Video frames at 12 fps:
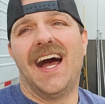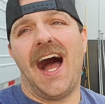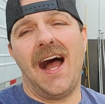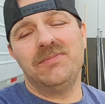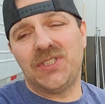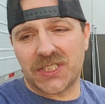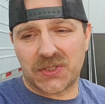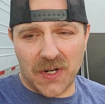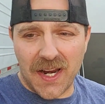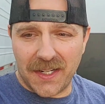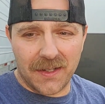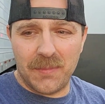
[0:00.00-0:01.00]
I'm just
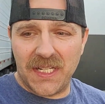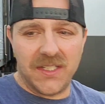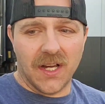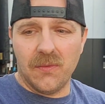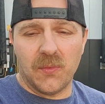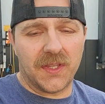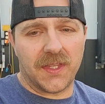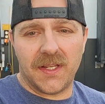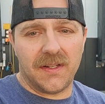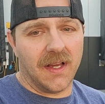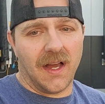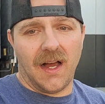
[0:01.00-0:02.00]
ready to be done with
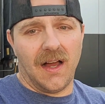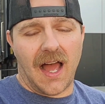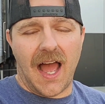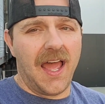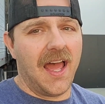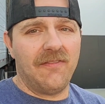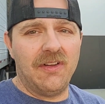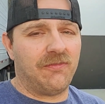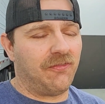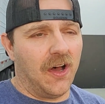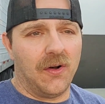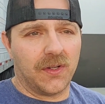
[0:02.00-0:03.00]
it. Uh, I haven't
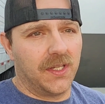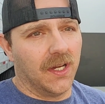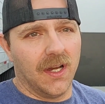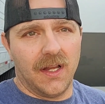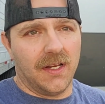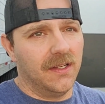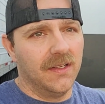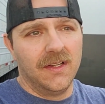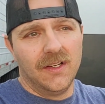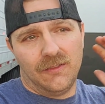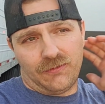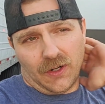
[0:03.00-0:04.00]
felt good
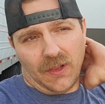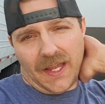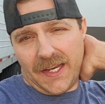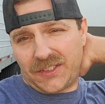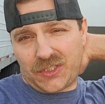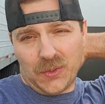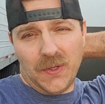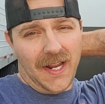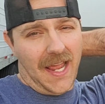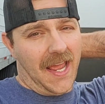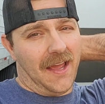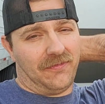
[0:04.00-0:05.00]
for like two and
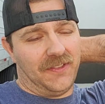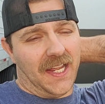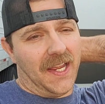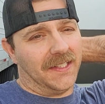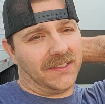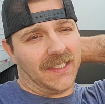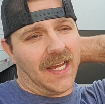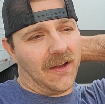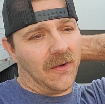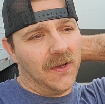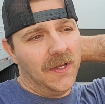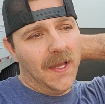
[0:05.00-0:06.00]
a half days now.